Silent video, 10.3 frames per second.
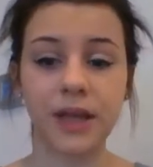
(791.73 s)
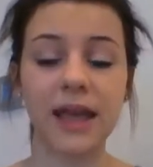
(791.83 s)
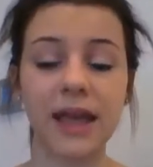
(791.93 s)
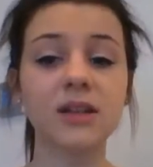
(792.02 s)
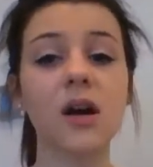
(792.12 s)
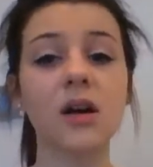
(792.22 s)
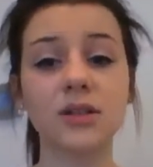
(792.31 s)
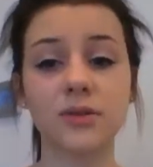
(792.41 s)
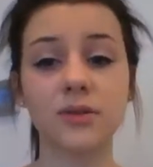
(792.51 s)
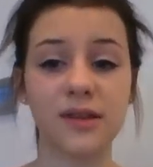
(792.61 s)
In an
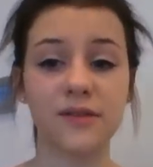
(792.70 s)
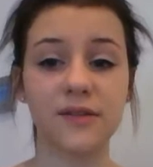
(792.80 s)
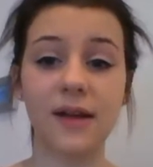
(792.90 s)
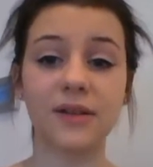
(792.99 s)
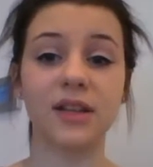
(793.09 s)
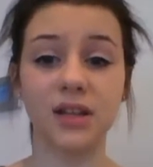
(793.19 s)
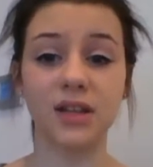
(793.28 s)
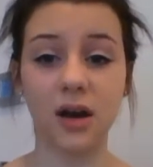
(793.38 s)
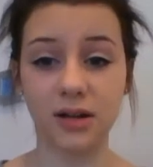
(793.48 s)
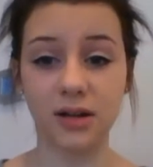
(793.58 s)
article that I found in The
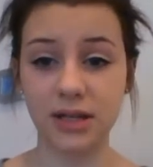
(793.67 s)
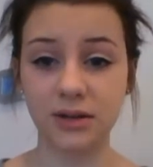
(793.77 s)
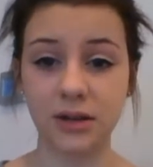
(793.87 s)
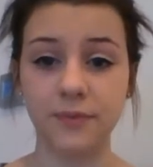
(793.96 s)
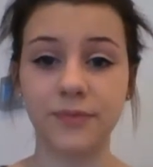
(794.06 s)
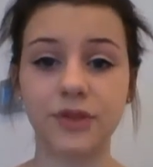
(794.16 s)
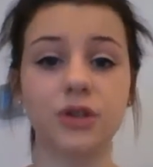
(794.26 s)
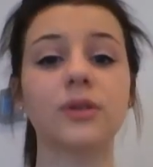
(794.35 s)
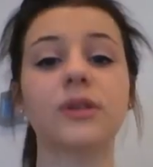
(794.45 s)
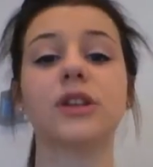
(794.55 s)
Guardian,
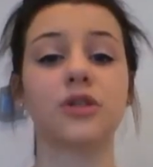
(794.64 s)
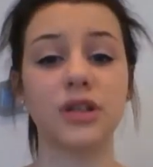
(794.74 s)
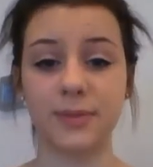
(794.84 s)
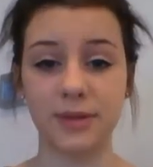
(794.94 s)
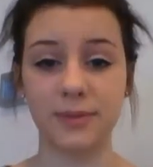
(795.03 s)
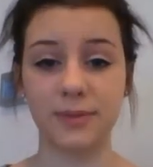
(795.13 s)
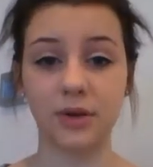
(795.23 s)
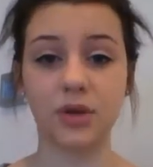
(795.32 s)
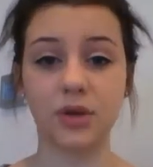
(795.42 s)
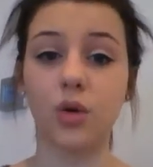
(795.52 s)
during the Christmas
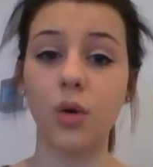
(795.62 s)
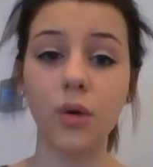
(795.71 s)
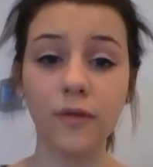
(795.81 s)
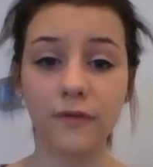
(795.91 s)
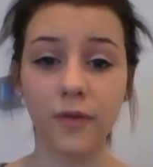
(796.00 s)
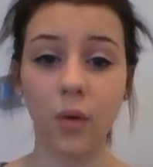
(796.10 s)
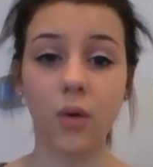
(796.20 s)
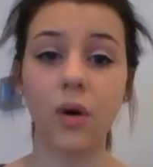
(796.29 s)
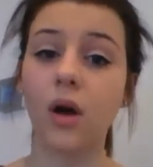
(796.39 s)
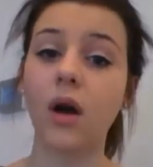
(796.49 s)
period, all
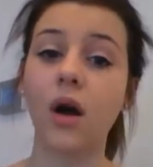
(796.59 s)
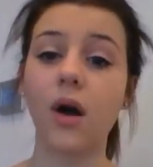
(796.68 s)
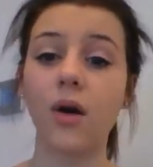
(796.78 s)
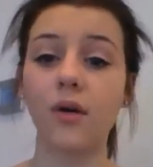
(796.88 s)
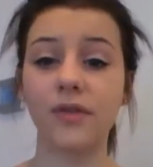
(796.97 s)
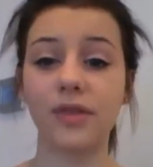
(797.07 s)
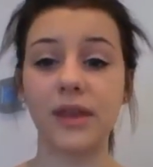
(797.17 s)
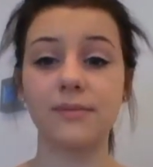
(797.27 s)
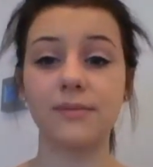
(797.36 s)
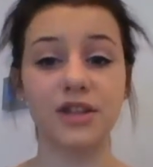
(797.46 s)
4 of
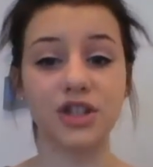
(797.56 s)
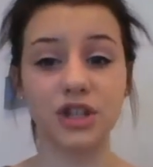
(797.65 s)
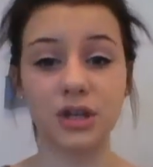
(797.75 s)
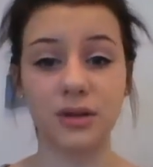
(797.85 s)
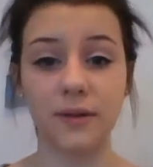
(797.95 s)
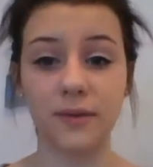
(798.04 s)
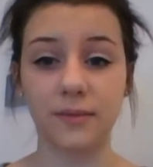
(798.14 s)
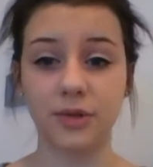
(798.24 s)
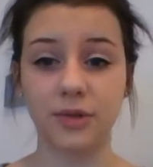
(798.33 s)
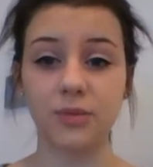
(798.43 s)
the major
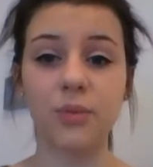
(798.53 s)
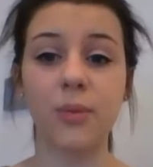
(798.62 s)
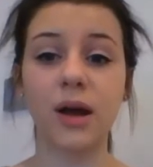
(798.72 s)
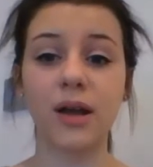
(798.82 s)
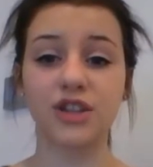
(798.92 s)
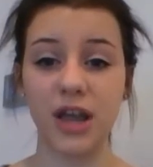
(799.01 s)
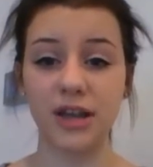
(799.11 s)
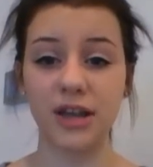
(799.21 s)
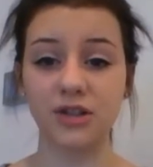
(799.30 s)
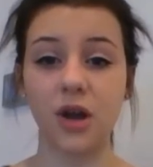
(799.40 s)
supermarket
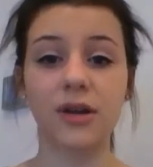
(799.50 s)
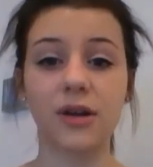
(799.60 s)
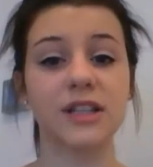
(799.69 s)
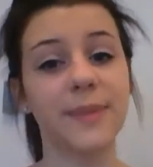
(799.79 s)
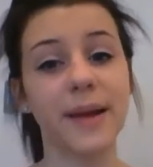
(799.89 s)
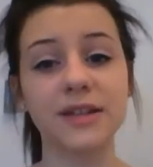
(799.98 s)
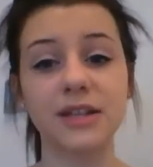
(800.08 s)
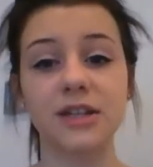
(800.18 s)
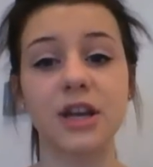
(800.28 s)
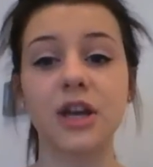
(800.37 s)
chains are
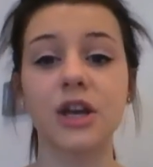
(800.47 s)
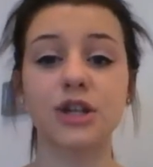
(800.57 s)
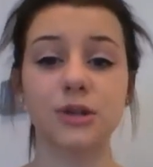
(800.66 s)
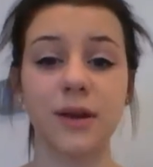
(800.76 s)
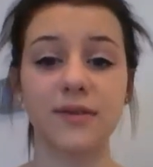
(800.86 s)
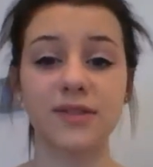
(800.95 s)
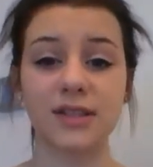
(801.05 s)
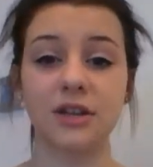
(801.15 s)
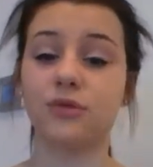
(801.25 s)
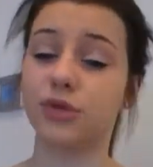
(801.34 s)
expected to have
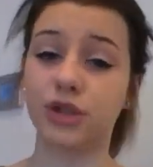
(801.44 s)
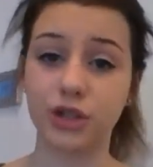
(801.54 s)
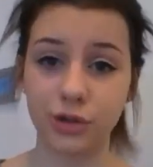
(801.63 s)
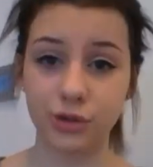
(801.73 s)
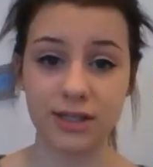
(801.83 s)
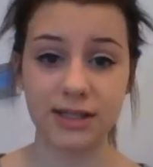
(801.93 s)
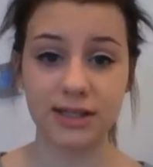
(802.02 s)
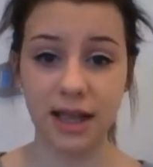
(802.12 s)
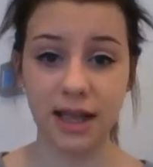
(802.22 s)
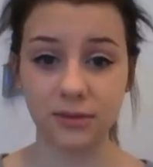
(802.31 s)
seen reduced
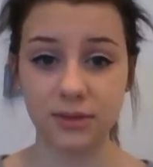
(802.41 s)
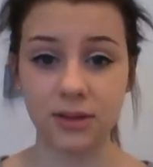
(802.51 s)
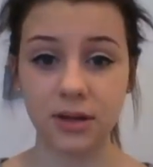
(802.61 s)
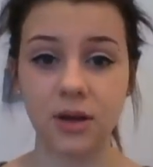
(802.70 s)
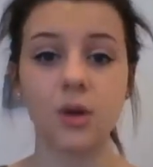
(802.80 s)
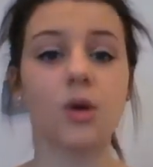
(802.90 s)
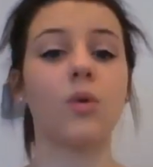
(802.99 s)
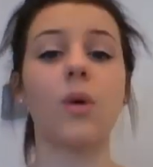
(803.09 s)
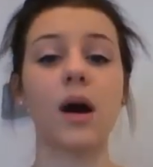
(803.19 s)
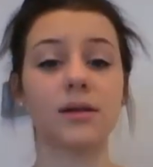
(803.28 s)
sales,
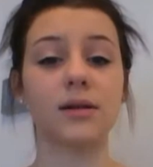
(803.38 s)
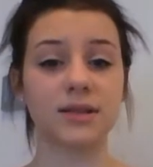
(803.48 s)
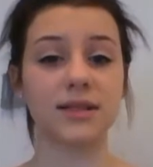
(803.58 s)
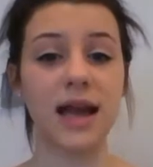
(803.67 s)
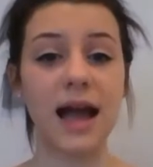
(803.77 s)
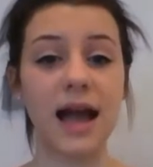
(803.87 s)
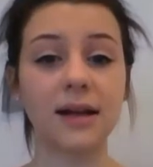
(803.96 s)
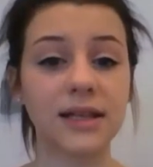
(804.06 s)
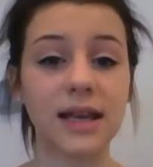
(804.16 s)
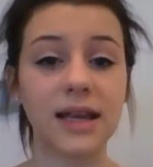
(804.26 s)
whilst
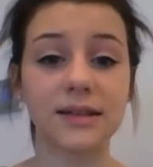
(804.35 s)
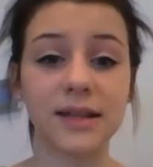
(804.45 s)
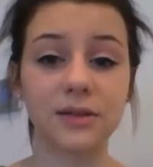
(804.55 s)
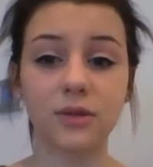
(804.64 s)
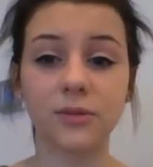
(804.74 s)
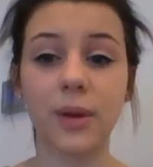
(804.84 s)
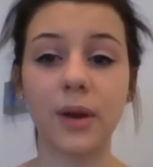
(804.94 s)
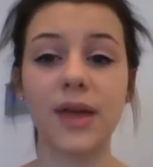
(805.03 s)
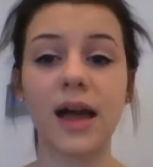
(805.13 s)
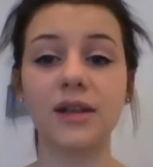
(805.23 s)
Aldi and Lidl
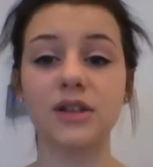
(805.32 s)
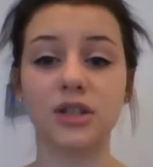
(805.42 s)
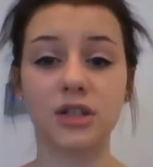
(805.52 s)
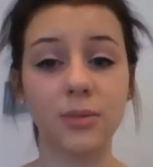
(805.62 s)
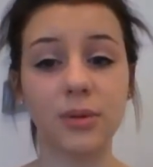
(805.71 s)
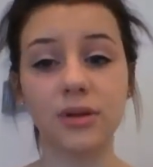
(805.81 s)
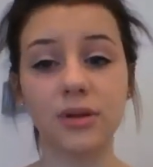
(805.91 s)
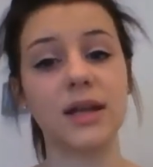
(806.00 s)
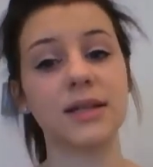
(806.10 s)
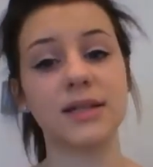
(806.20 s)
both had
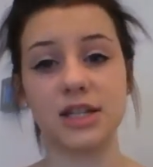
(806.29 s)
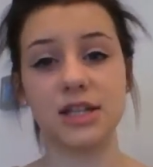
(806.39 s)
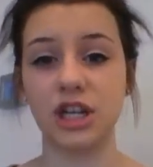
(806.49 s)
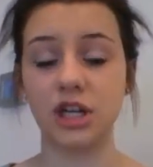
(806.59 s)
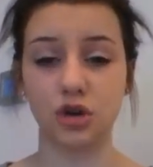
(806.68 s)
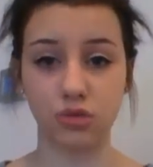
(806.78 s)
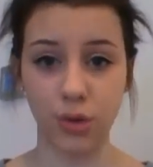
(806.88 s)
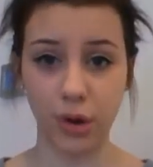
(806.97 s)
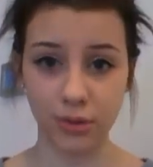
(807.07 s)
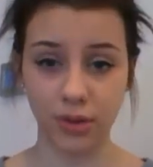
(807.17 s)
double-digit
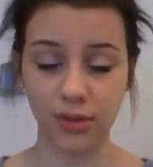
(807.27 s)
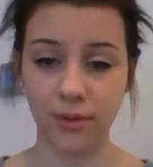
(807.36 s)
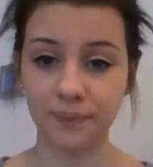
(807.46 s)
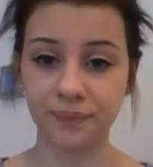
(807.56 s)
growth.